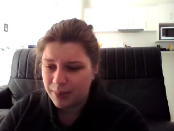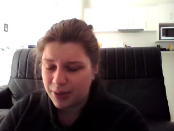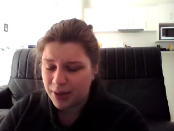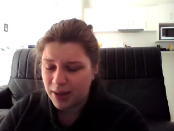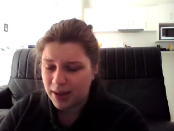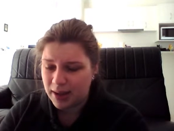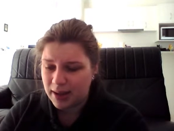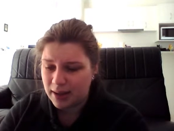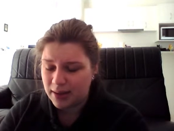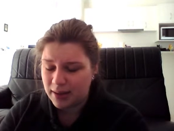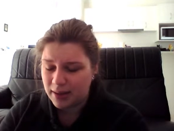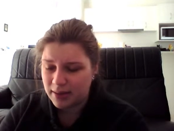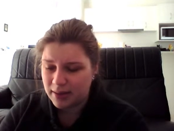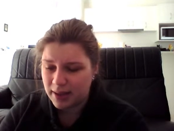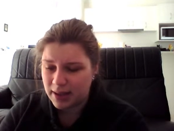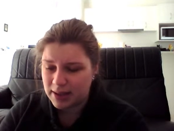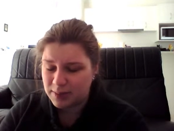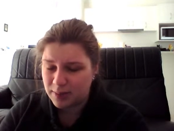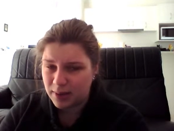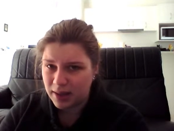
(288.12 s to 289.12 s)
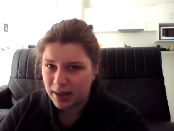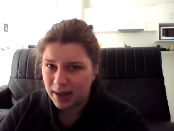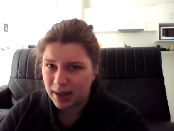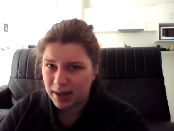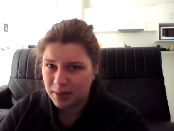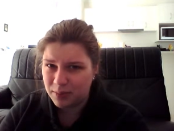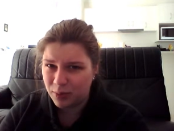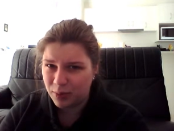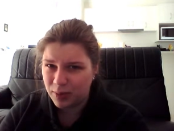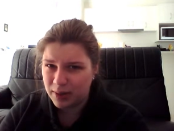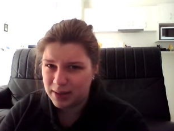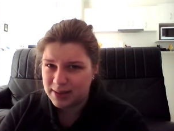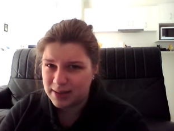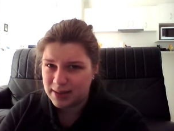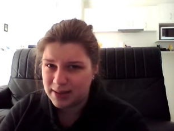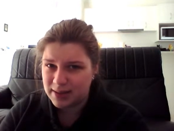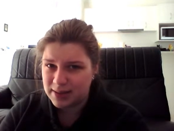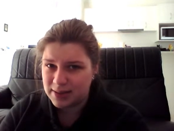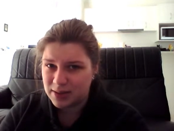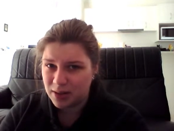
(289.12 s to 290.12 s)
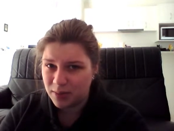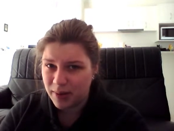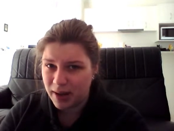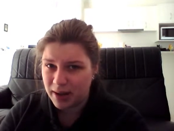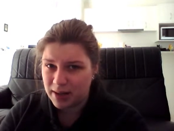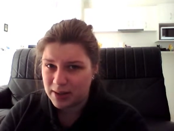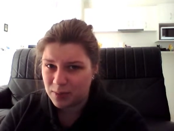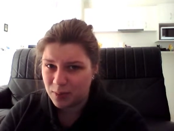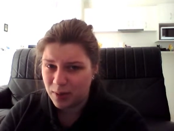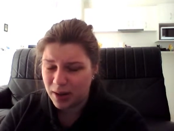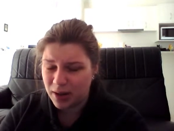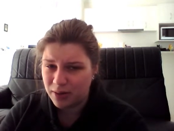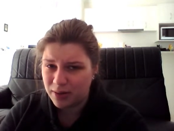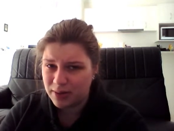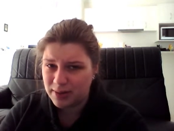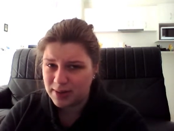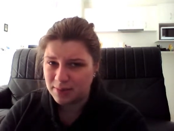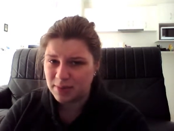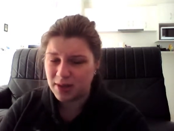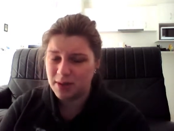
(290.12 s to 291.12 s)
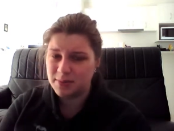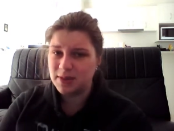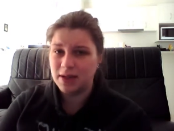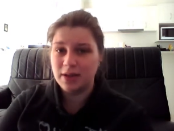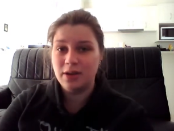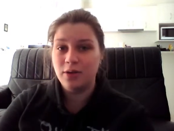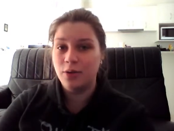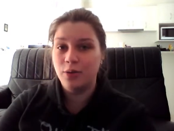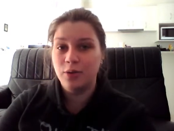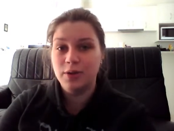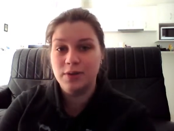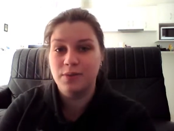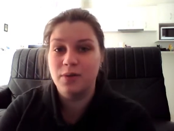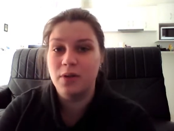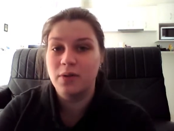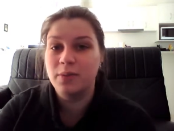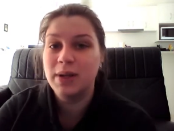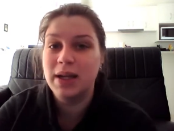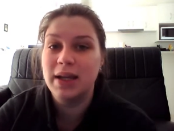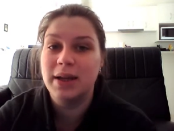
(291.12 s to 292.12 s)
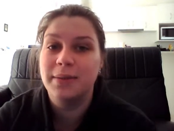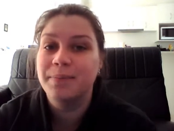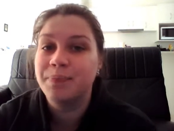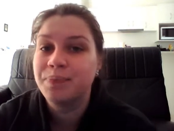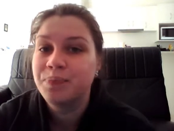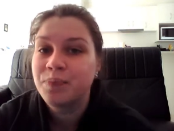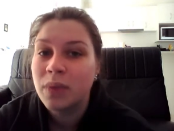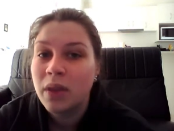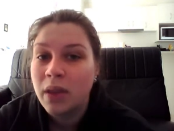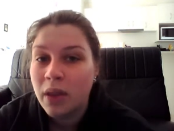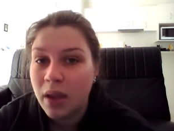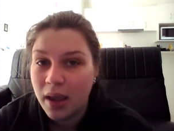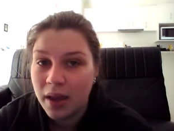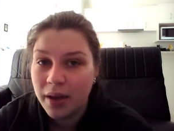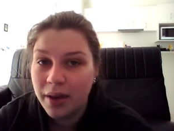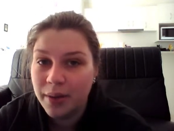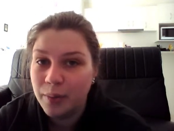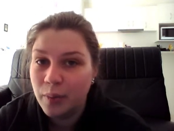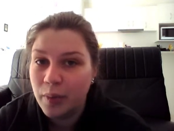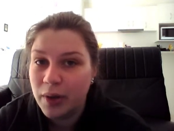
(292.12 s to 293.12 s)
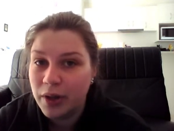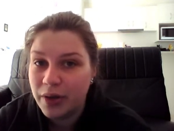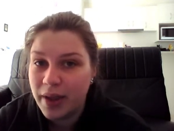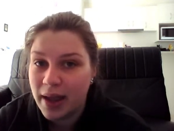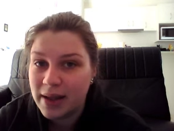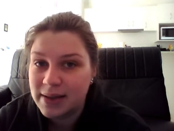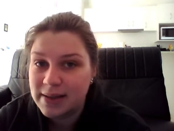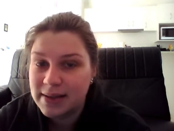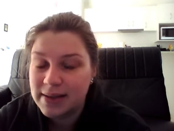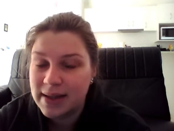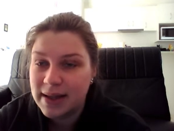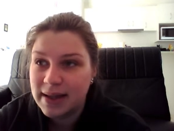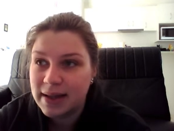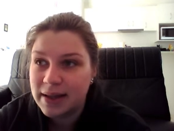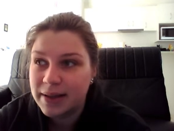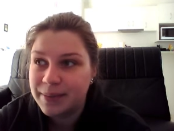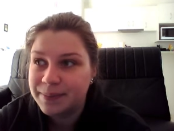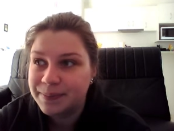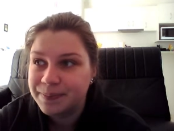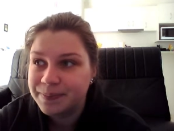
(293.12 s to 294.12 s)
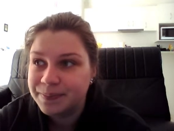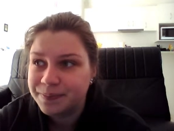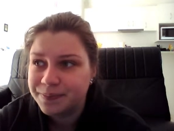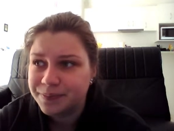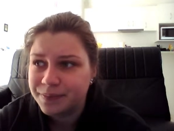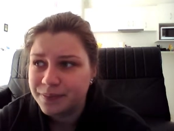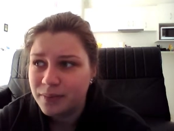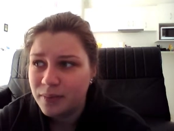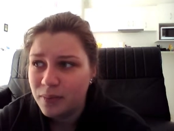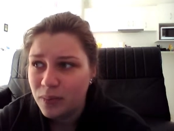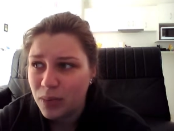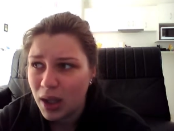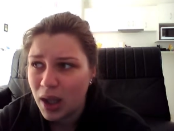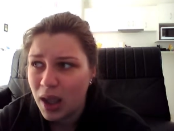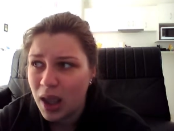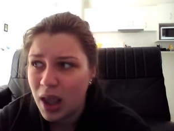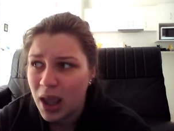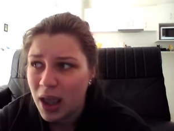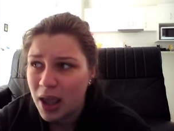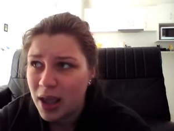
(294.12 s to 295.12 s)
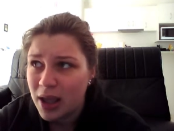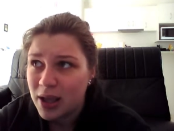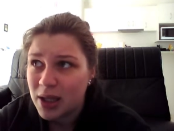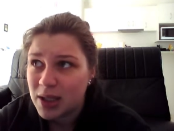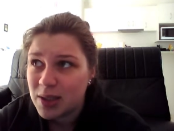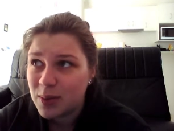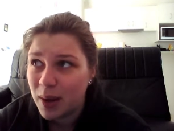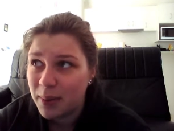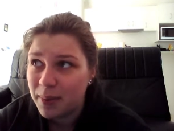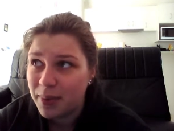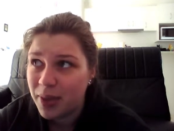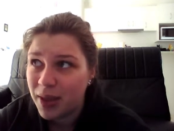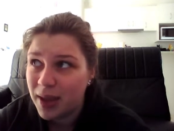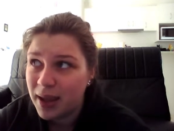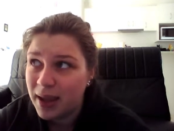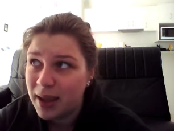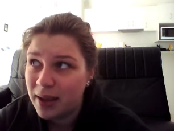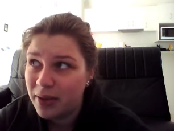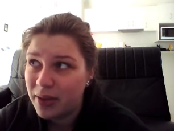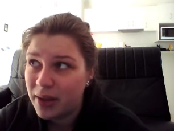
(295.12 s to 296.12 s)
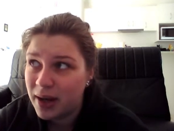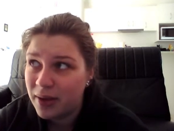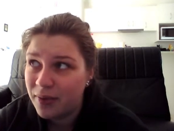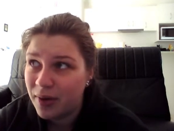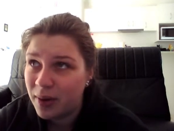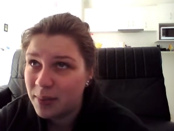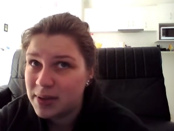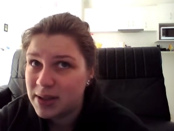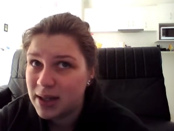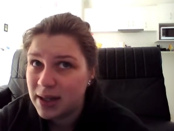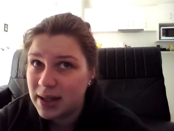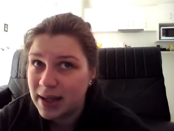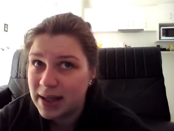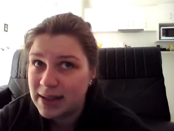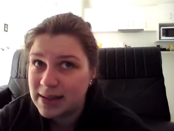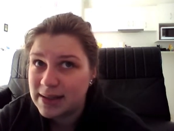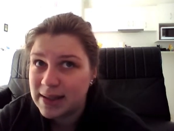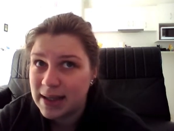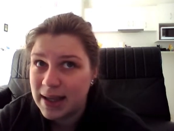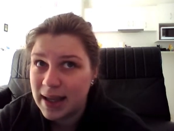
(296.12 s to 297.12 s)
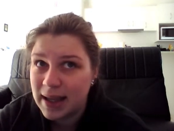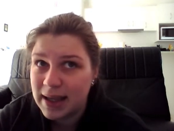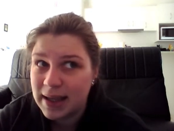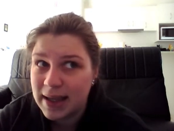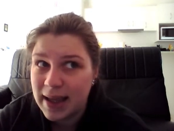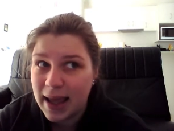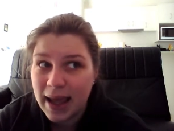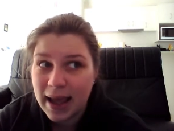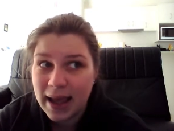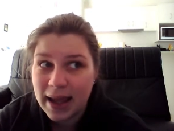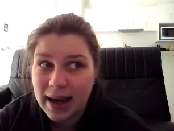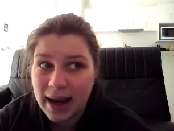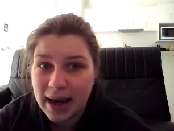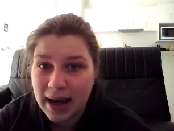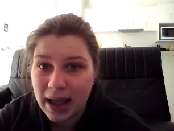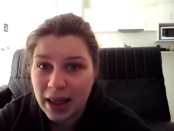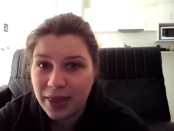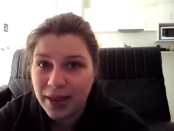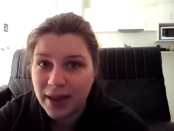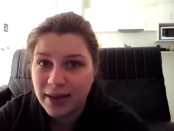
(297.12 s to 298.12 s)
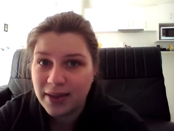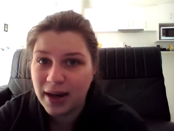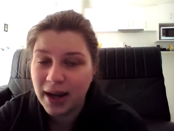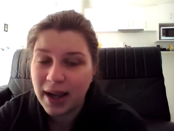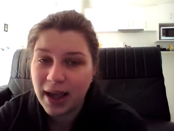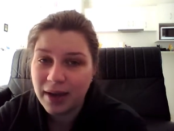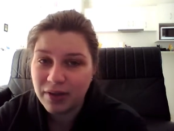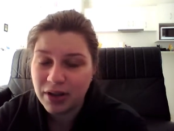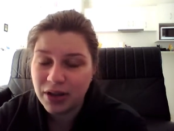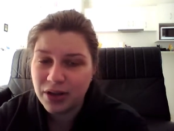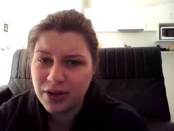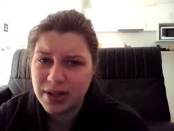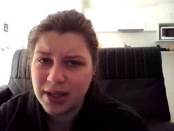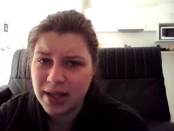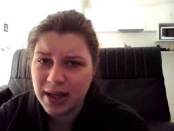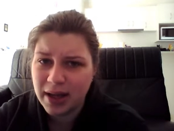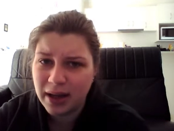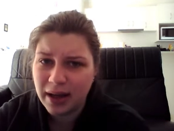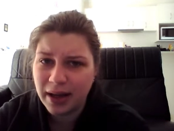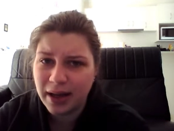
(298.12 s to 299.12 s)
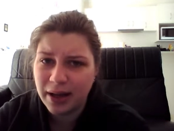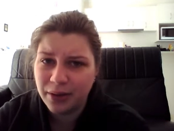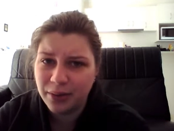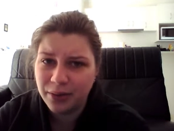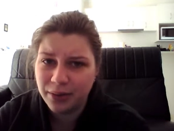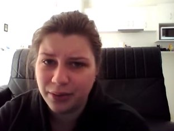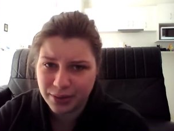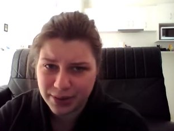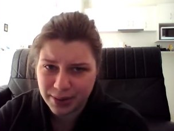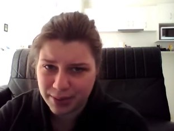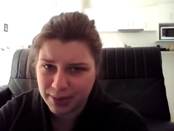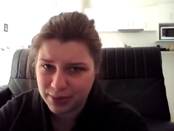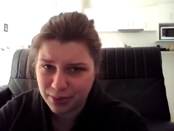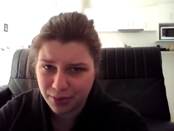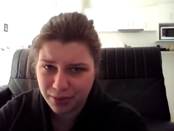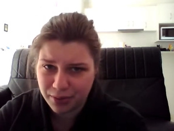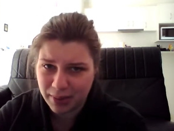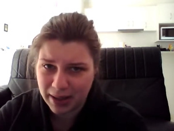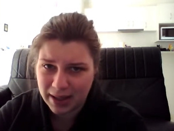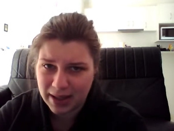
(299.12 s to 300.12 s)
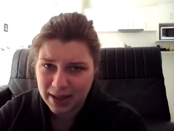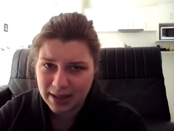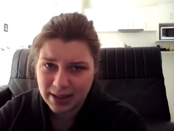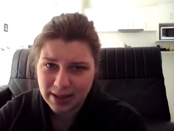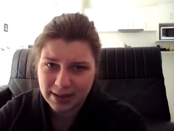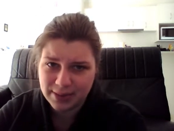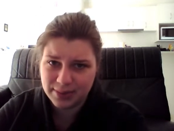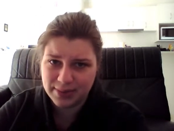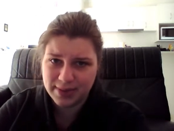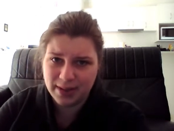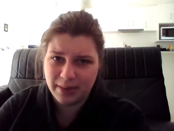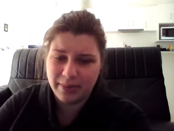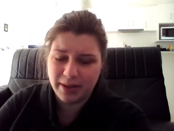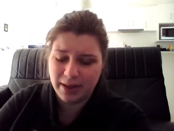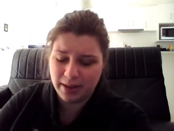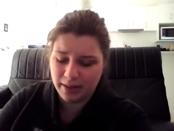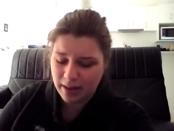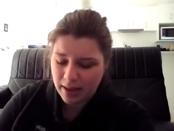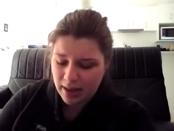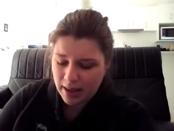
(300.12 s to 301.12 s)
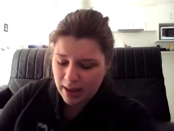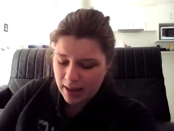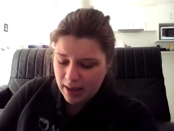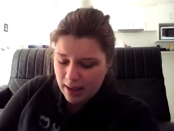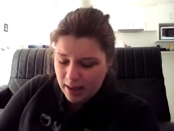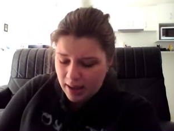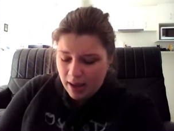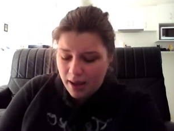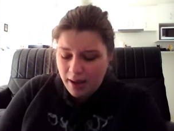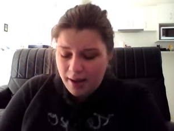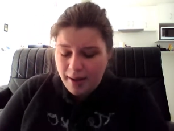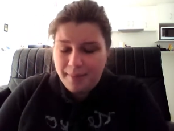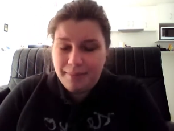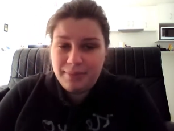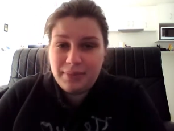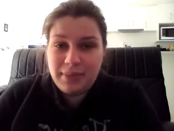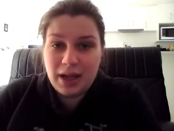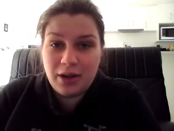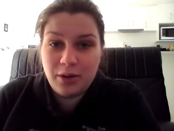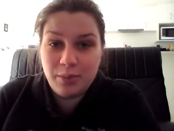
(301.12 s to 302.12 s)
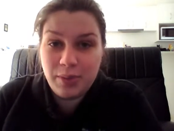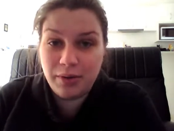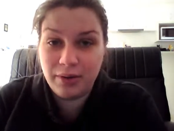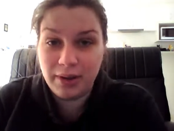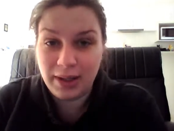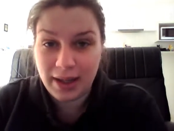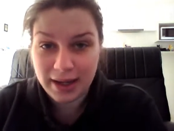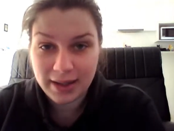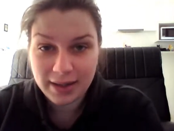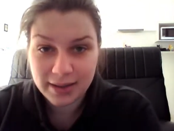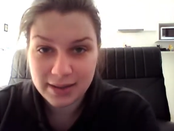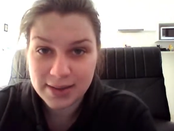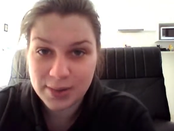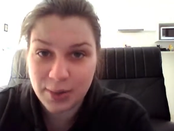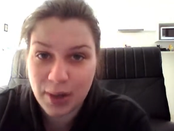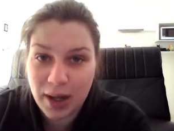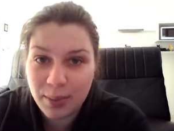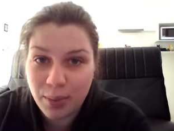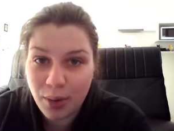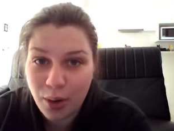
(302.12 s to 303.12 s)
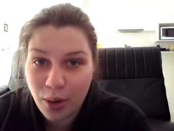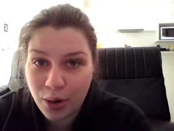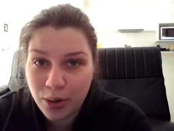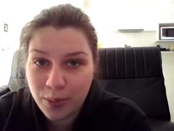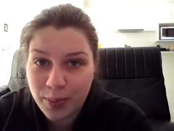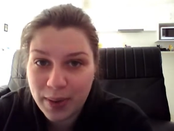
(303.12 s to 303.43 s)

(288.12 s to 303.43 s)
I'm thinking that that's why I had morning sickness so bad as well, because sometimes it can cause vomiting um, when you're that sick. So I'm thinking that if I'm starting to get sick again, and I think that I have a UTI or something's wrong with my kidneys or something, um, that could be related. So I'm